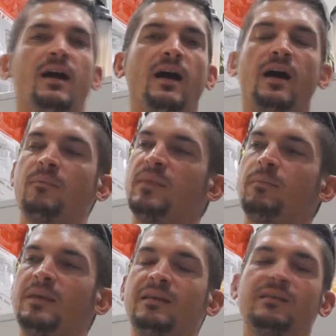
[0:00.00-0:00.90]

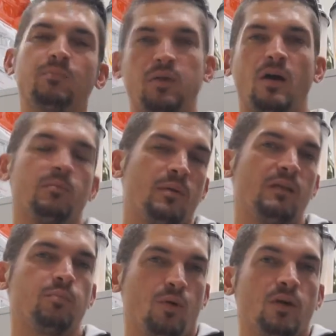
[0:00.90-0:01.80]
that means
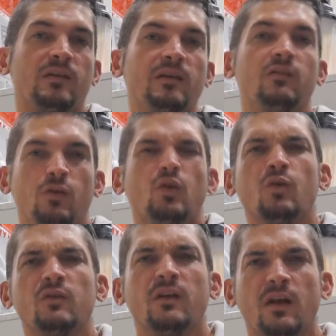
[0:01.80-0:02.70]
plant-based proteins, you
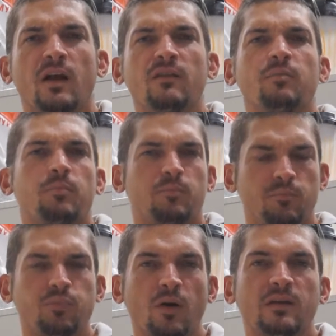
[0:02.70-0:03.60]
lose a lot of
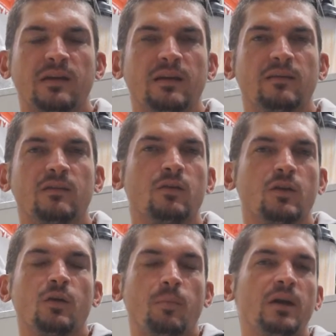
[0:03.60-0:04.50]
proteins.
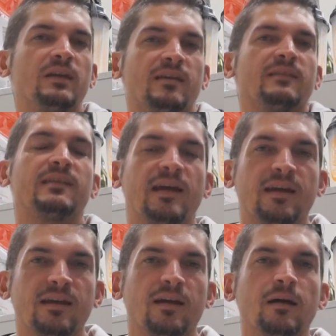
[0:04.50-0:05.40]
Your body doesn't
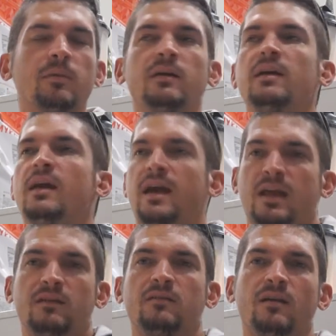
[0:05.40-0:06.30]
take it up,
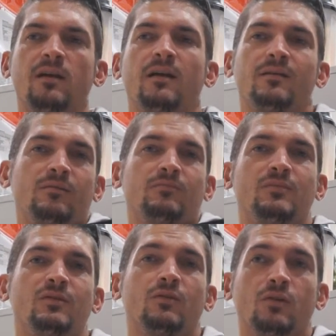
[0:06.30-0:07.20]
and
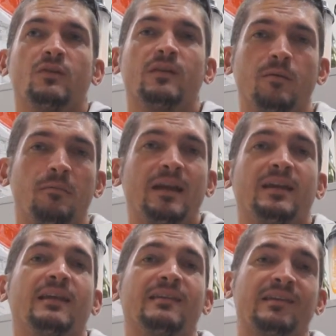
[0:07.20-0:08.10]
you're losing your money.
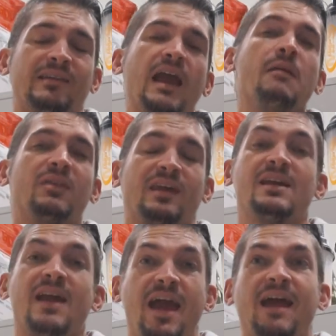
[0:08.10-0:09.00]
It's the same
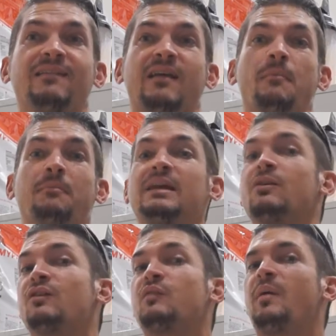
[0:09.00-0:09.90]
thing as
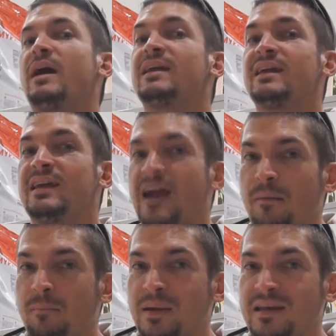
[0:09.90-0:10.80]
amino spiking
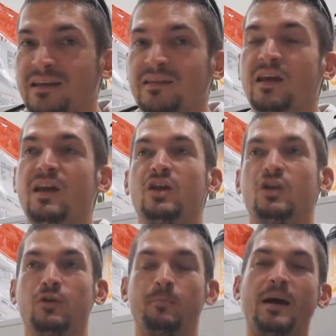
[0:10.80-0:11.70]
companies.
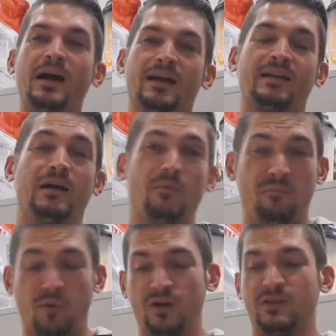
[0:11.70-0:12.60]
You're buying a type
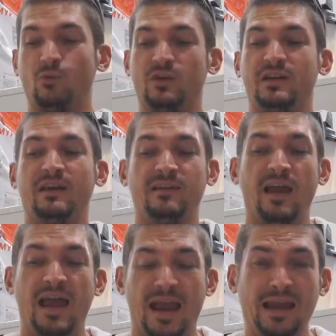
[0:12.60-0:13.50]
of protein which has
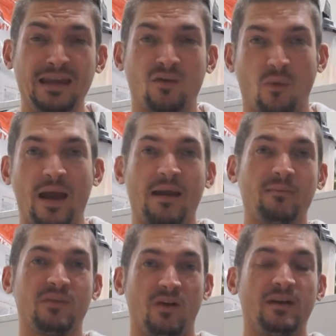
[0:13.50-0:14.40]
80
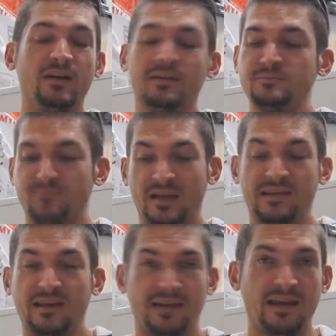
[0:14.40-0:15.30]
grams on it. It
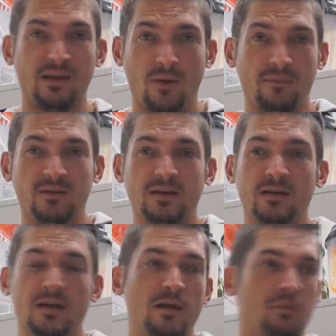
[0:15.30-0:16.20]
says 80 grams on it,
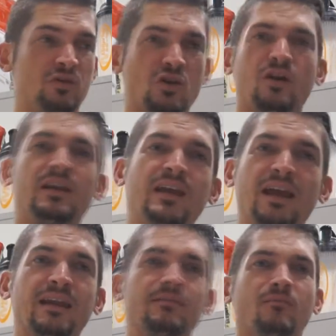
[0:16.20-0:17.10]
but you're only
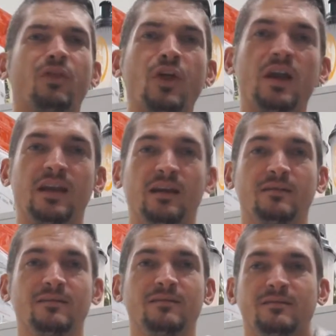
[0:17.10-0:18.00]
getting 30.
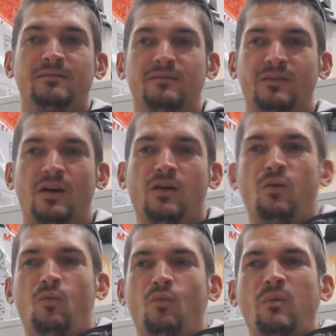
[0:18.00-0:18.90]

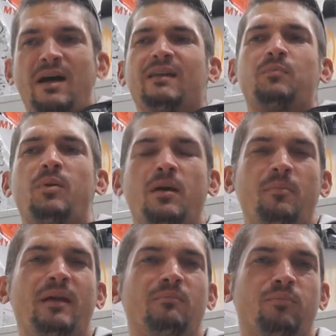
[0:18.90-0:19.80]
So why is
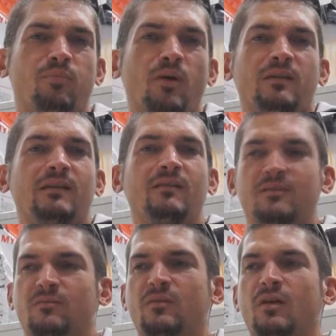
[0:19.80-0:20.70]
plant-based
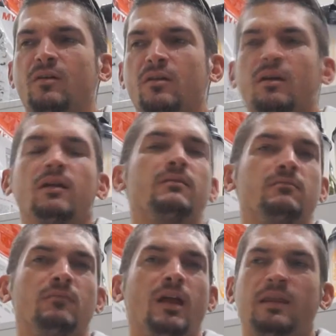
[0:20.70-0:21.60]
proteins so good?
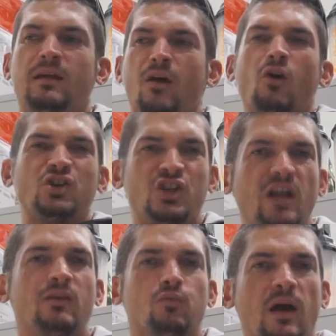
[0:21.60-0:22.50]
They're all
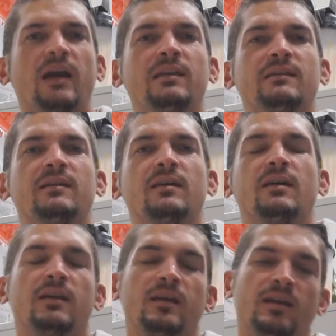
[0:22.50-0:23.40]
shit, right?
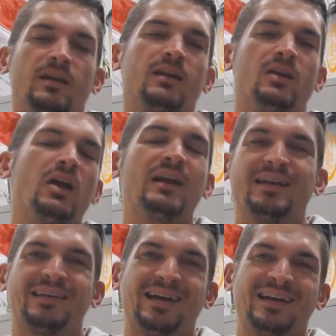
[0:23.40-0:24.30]
Not
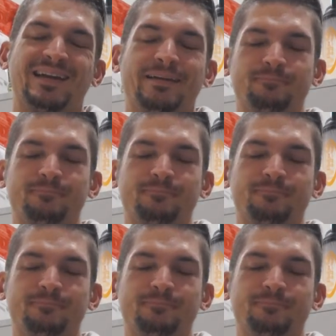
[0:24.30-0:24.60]
exactly.